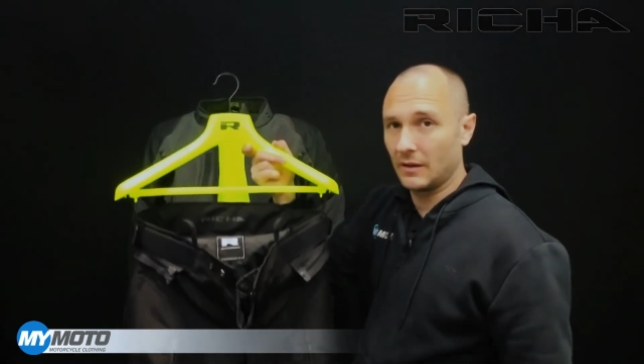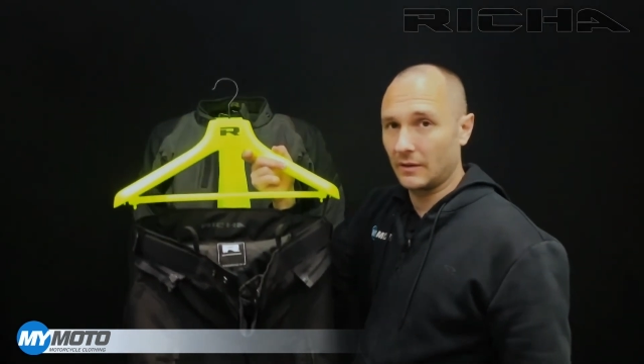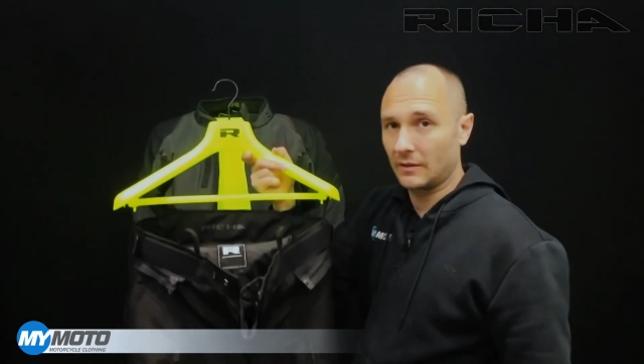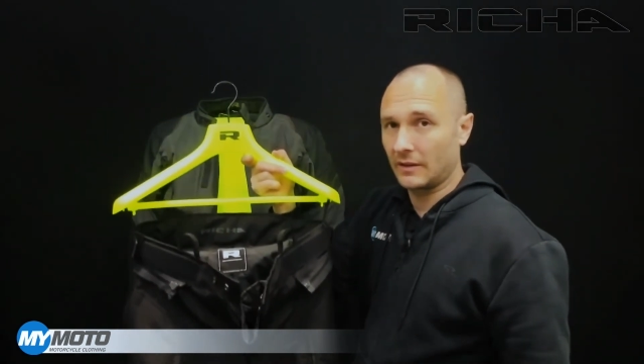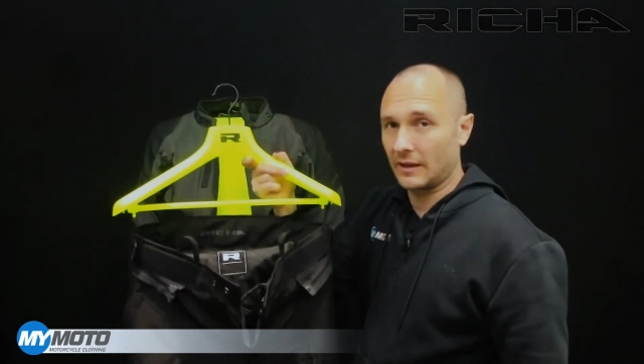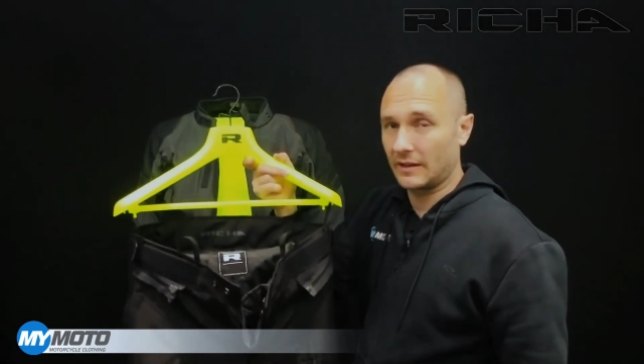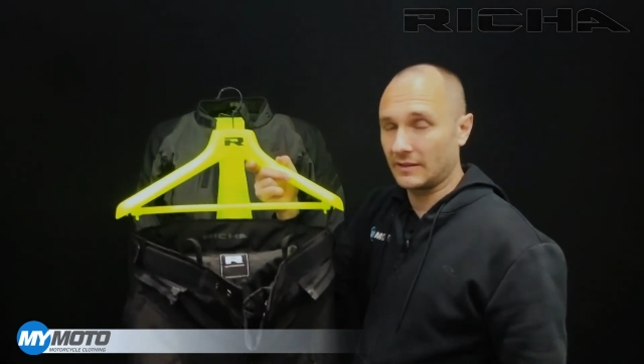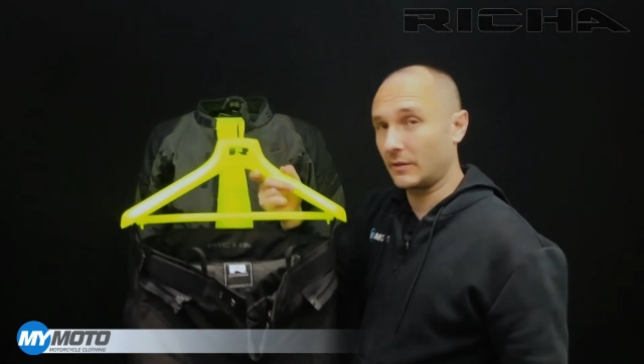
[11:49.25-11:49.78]

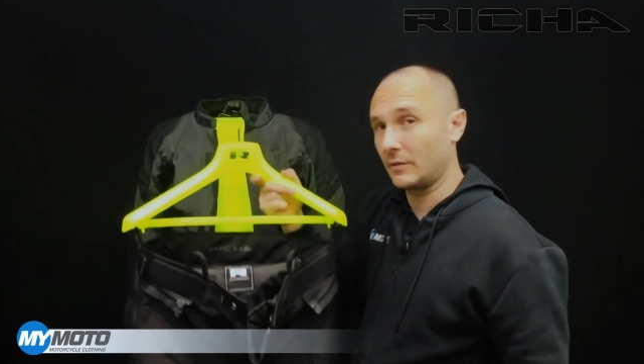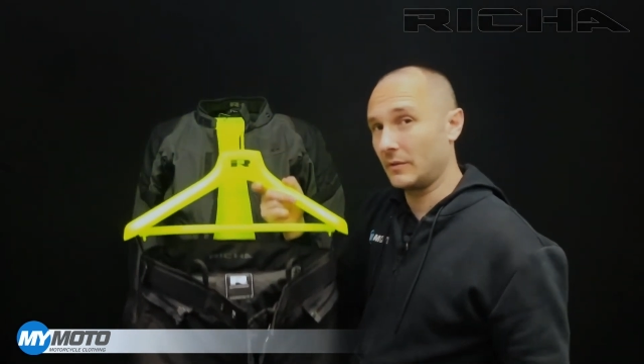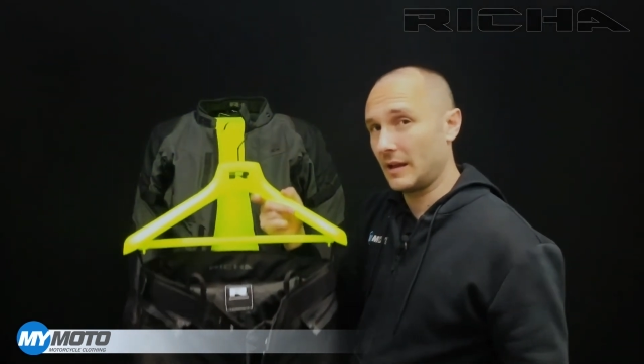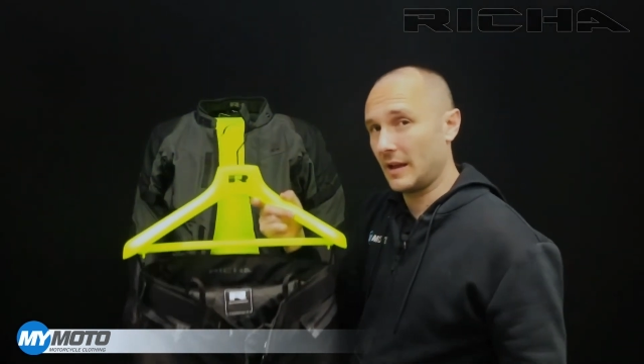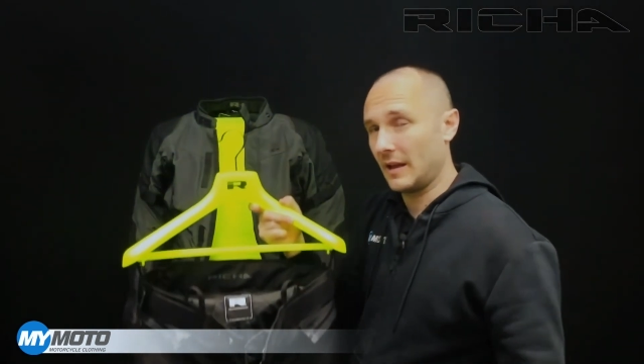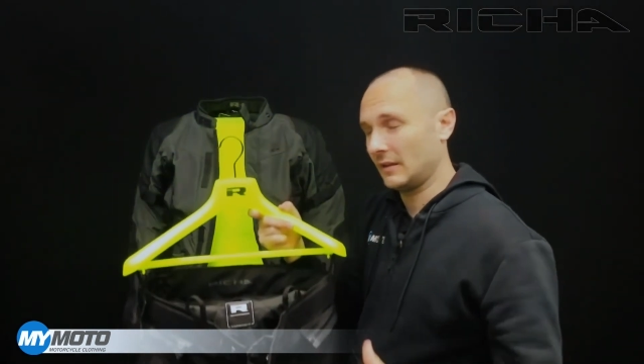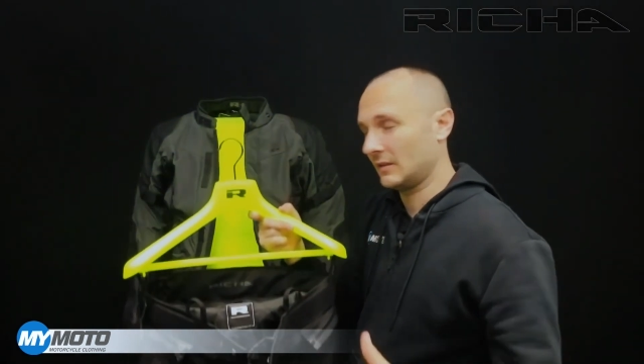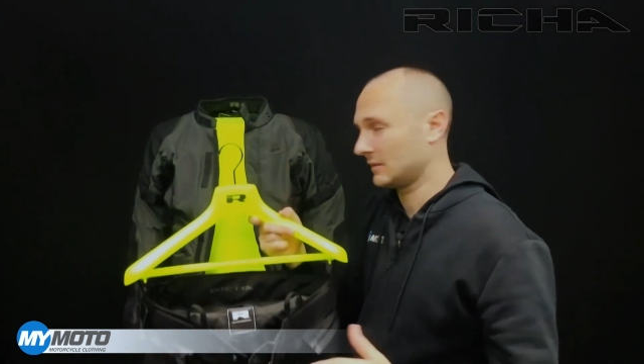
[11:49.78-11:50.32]
Okay, so
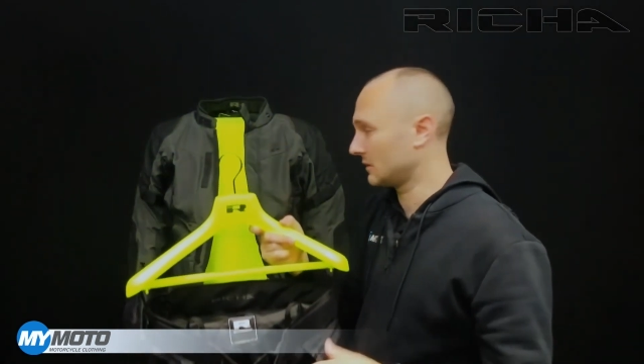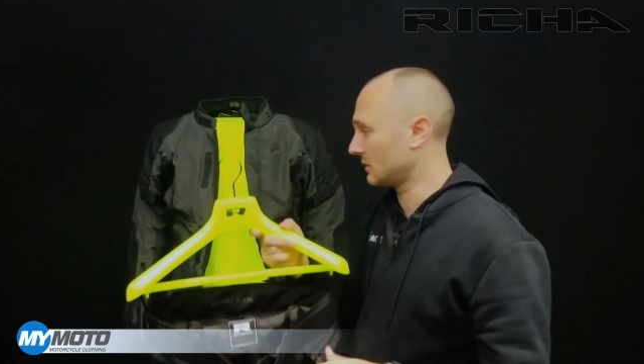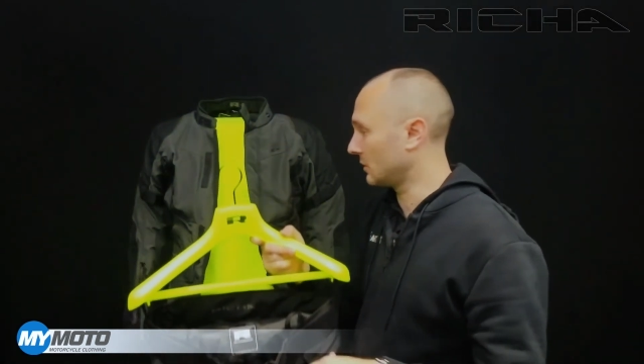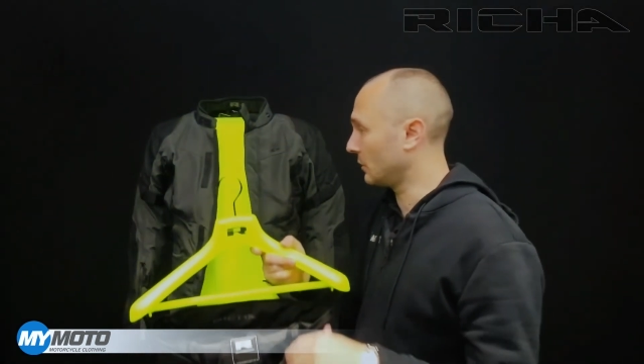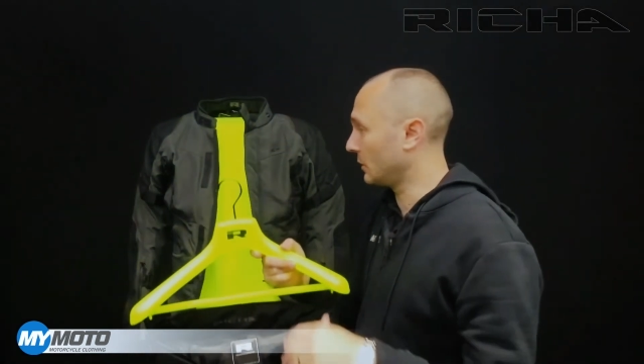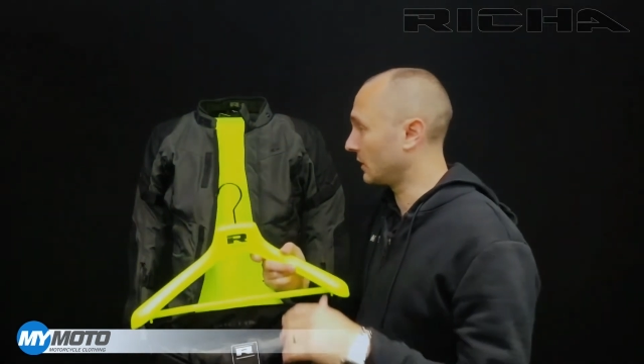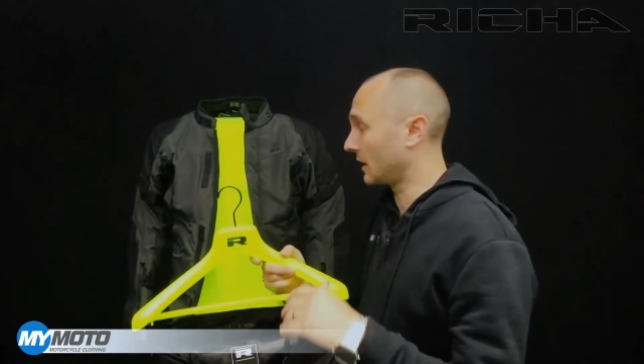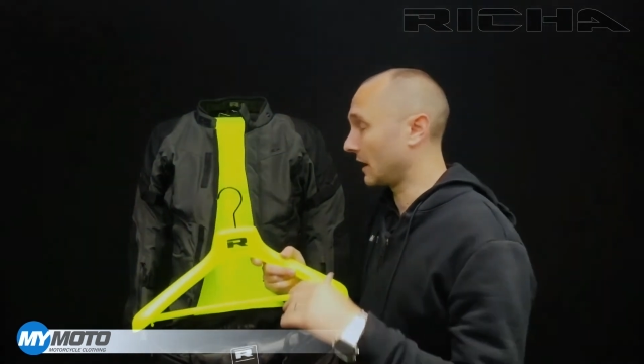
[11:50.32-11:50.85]
next
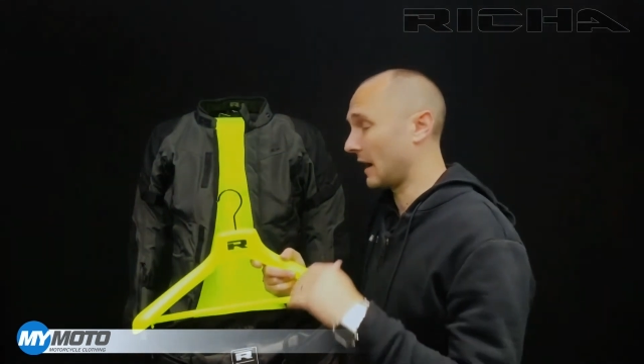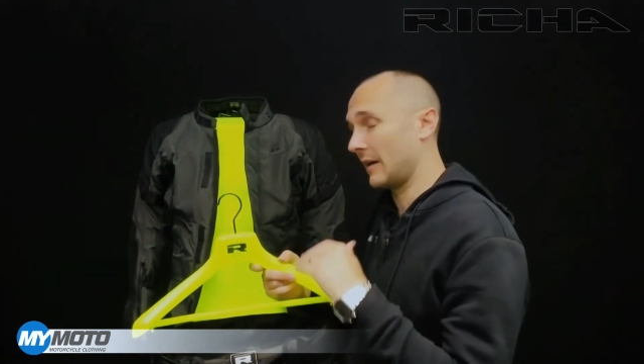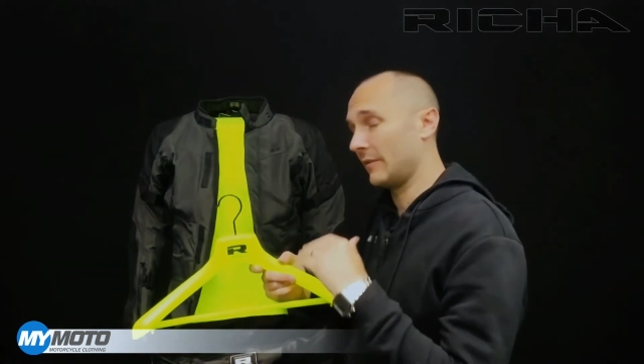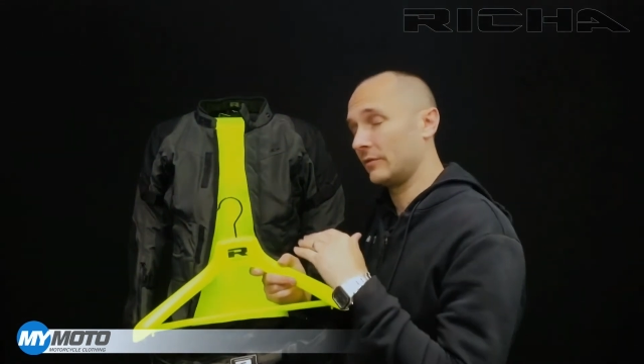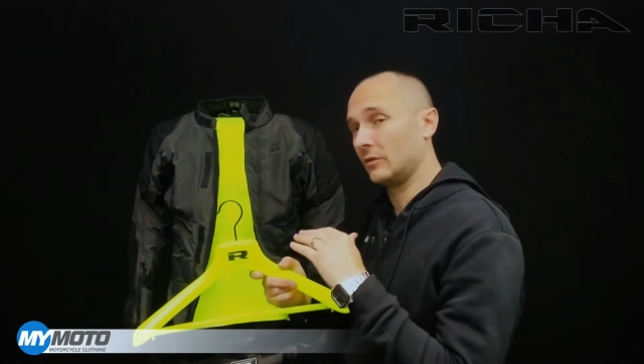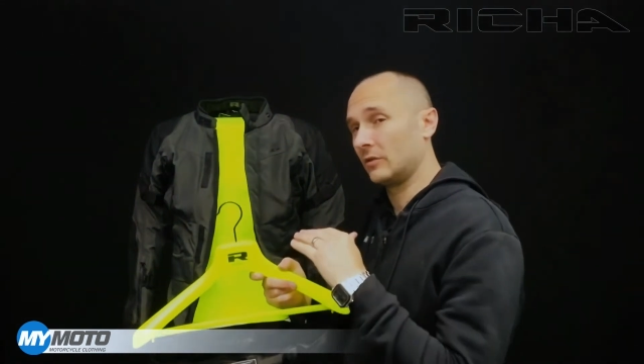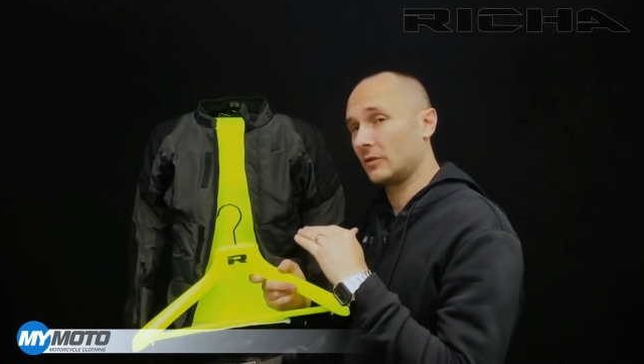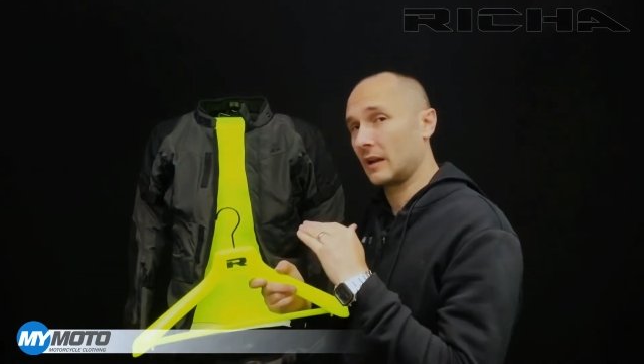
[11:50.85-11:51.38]
we're going to
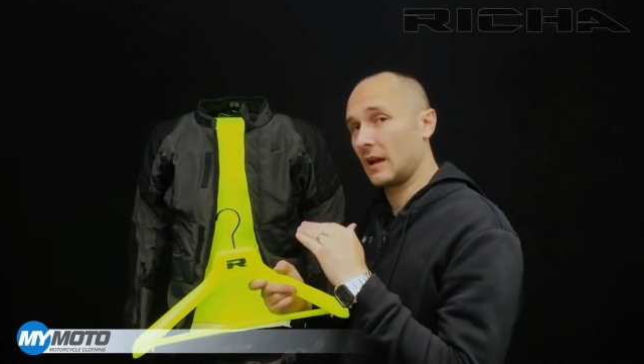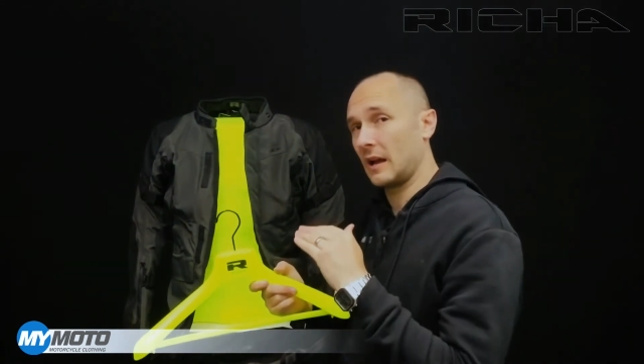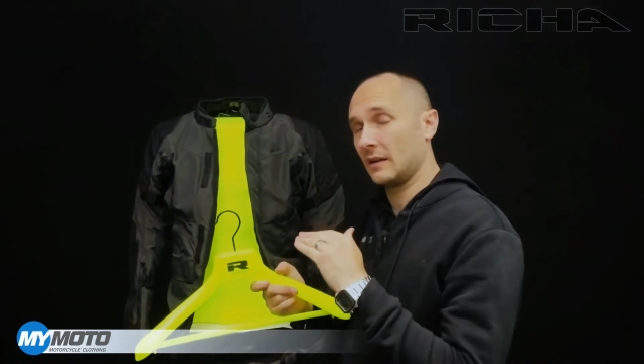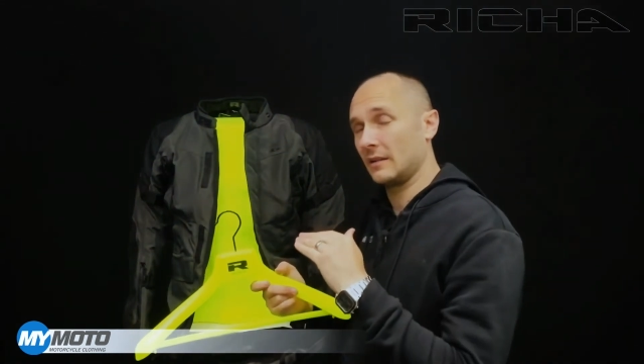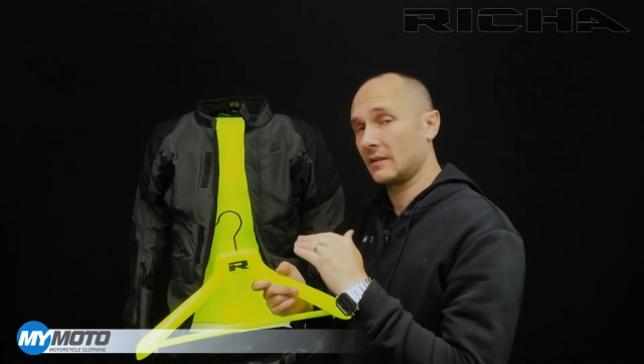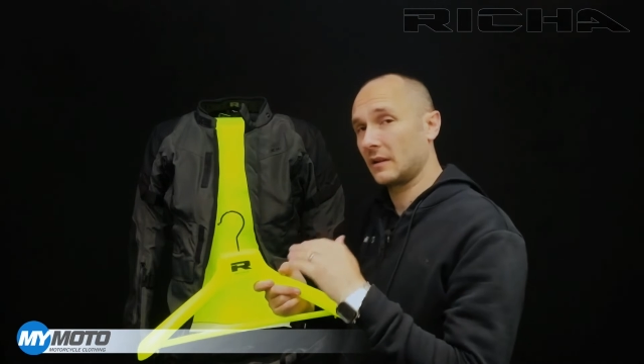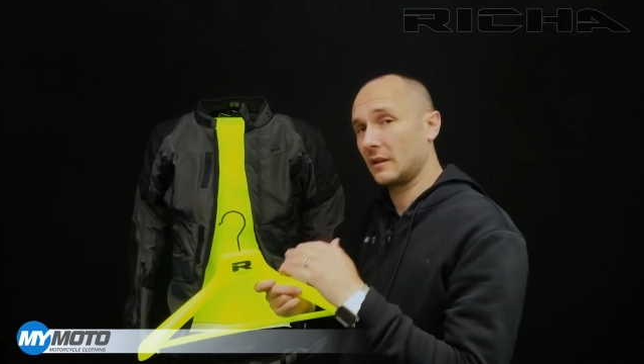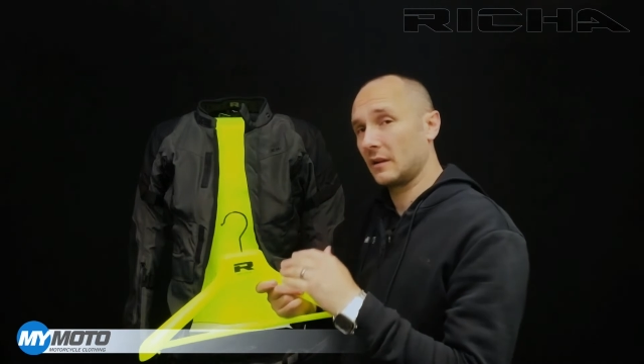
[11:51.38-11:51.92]
have a look
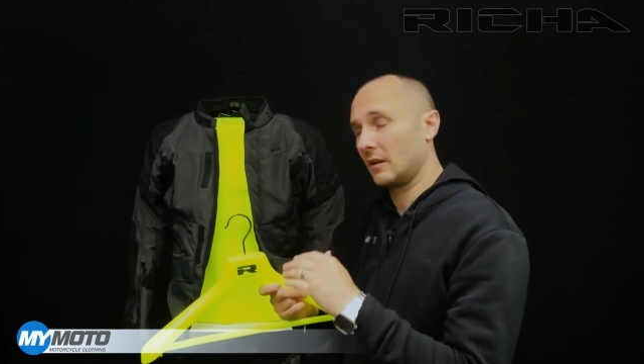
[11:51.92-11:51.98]
at